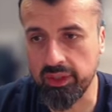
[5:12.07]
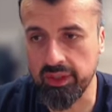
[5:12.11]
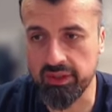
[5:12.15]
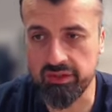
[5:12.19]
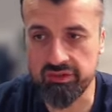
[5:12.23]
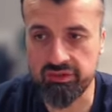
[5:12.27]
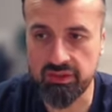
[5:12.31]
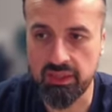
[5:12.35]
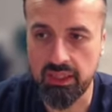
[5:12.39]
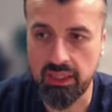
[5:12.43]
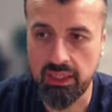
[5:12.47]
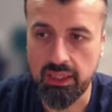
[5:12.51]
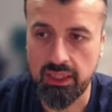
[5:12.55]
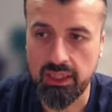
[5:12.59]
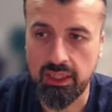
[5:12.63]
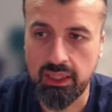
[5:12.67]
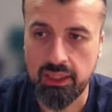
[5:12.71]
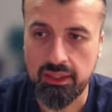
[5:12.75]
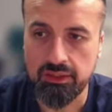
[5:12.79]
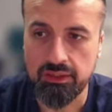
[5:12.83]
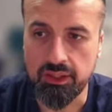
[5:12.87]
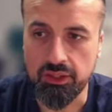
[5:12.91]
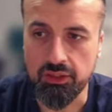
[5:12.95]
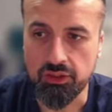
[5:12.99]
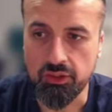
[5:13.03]
OS,
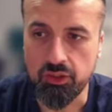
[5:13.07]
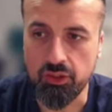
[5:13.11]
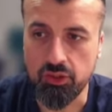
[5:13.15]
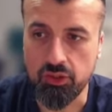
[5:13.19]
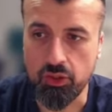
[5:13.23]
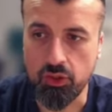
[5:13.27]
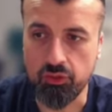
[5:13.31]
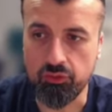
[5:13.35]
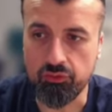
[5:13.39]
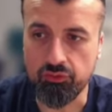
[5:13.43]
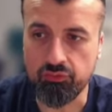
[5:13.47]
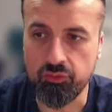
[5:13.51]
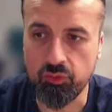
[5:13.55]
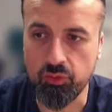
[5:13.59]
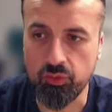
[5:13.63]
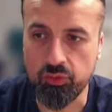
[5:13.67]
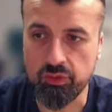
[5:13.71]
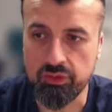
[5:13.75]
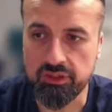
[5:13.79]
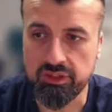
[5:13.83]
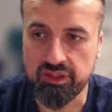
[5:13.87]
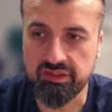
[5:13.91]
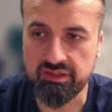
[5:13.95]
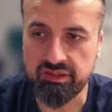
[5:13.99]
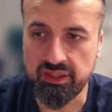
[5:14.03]
then you can go
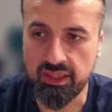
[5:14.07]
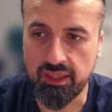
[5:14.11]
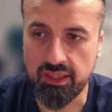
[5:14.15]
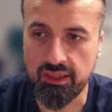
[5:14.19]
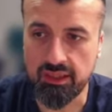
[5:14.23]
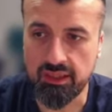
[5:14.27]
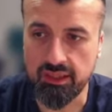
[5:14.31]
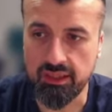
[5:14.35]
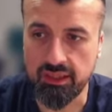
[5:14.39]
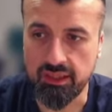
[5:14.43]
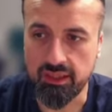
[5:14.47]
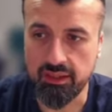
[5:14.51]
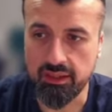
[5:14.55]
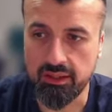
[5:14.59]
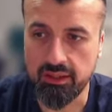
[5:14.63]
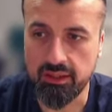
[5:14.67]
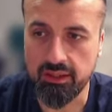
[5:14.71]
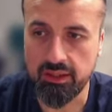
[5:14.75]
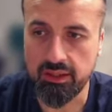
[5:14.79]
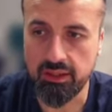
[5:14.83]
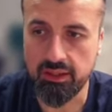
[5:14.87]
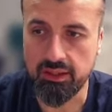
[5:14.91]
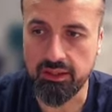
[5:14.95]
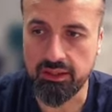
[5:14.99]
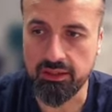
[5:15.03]
for the second link
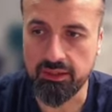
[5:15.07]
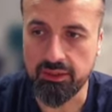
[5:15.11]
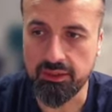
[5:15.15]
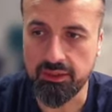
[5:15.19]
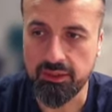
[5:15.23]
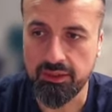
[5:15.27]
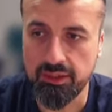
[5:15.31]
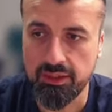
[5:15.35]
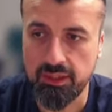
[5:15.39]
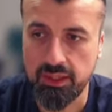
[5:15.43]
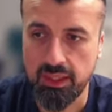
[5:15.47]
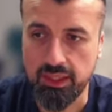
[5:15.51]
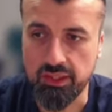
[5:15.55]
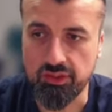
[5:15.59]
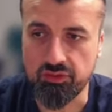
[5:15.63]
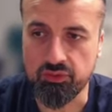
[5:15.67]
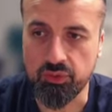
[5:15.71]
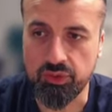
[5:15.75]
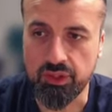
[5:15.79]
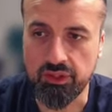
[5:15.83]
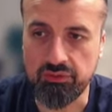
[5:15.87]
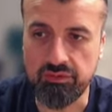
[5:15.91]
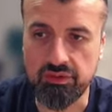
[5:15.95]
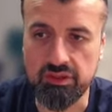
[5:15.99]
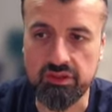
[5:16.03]
here. And this
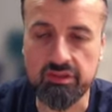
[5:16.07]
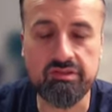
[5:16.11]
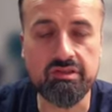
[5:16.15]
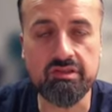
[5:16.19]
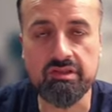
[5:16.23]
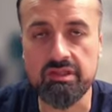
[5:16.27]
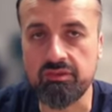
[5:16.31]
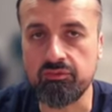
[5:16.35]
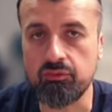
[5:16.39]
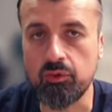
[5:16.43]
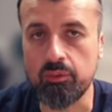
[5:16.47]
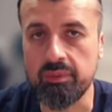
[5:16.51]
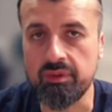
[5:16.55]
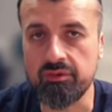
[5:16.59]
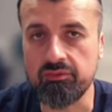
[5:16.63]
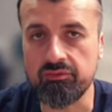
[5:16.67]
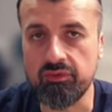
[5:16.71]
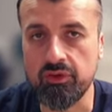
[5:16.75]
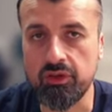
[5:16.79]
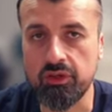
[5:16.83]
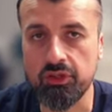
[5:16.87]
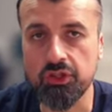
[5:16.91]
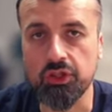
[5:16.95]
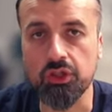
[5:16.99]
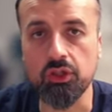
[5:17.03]
will give you the 64-bit
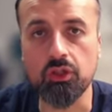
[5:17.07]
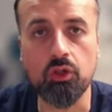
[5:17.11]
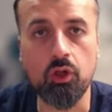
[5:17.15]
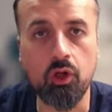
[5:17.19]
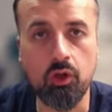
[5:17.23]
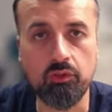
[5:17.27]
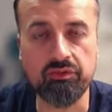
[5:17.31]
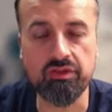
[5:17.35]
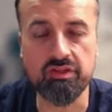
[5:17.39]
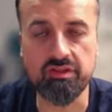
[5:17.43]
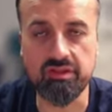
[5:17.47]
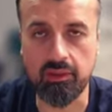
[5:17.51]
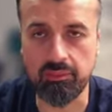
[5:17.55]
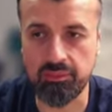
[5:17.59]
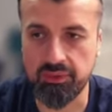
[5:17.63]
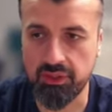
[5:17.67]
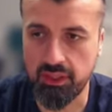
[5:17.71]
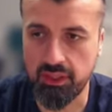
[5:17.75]
version of this